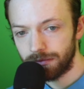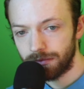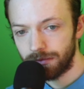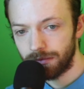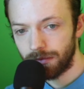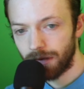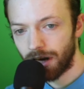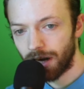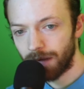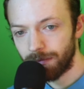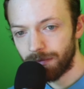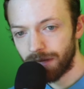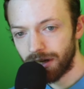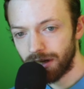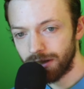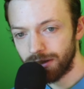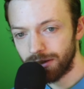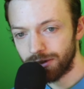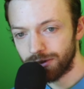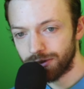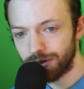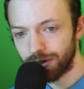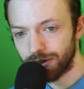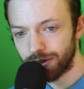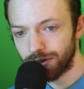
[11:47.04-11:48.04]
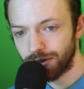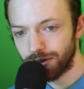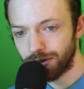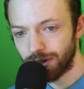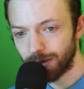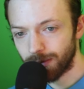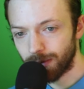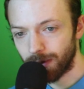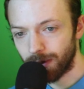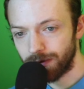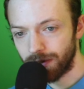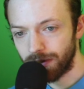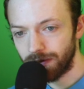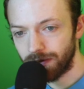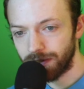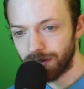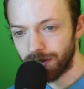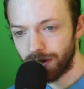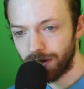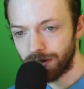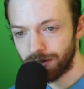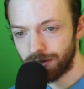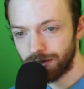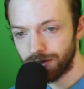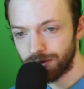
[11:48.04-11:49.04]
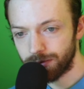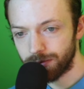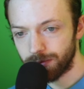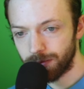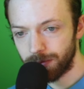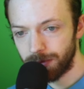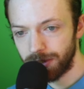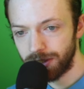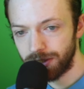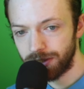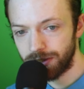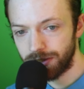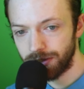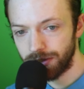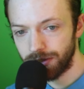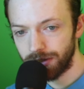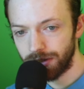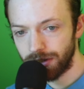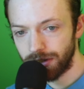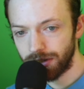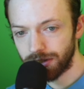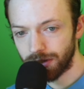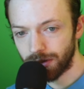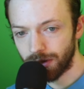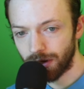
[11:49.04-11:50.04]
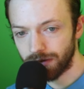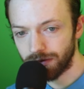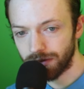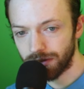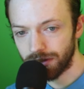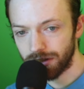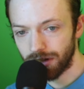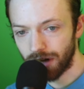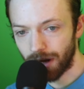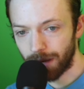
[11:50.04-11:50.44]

I'm adding this section to talk about my favorite characters from each series, however,